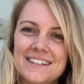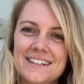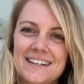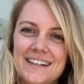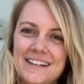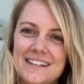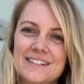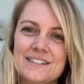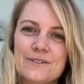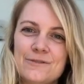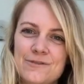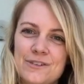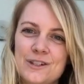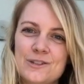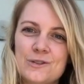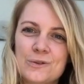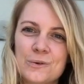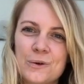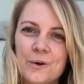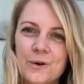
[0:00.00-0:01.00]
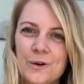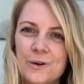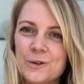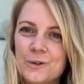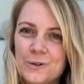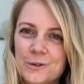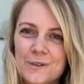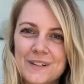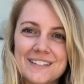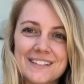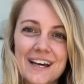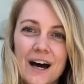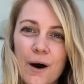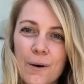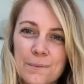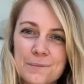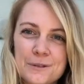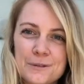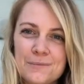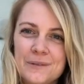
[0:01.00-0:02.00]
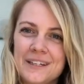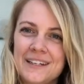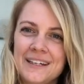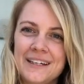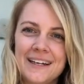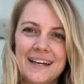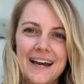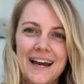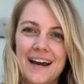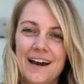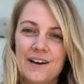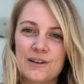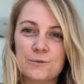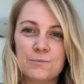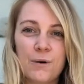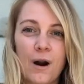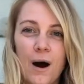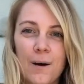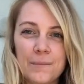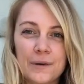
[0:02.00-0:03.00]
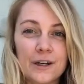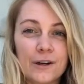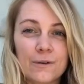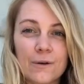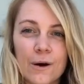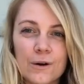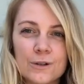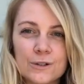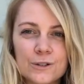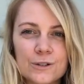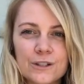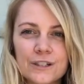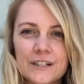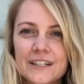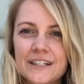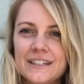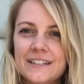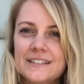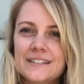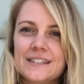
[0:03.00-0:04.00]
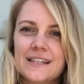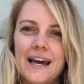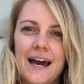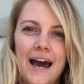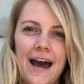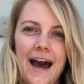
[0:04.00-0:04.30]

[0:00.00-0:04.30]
and individual who has helped me, has brought me groceries,